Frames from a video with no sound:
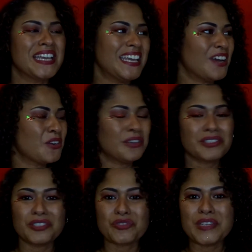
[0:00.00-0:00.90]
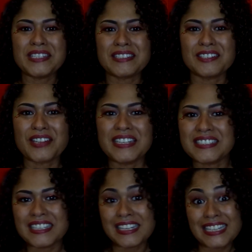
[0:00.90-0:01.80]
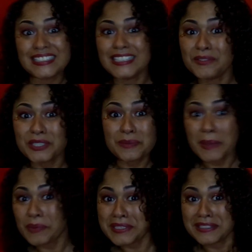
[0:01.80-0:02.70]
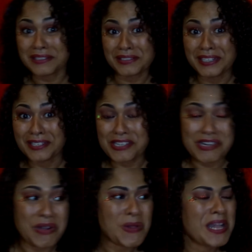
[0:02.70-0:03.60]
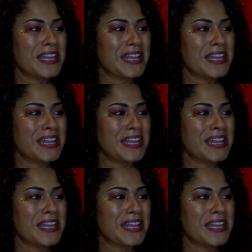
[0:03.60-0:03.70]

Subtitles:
And I'll go under the tree and start trying to see, let's see, what's my present under here, you know?